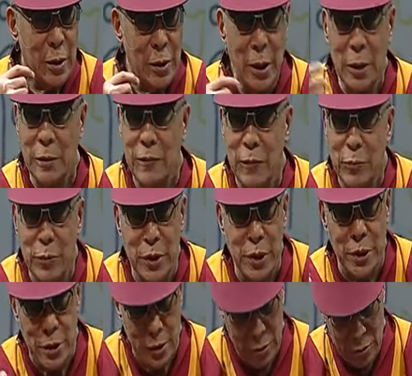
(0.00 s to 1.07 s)
That's from
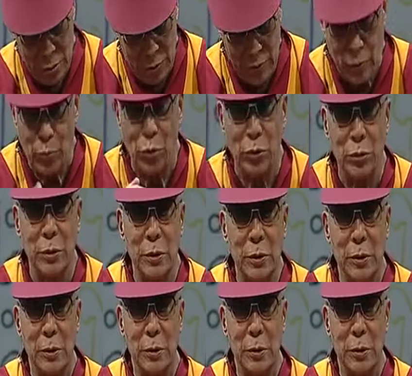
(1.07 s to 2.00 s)
teacher or from books.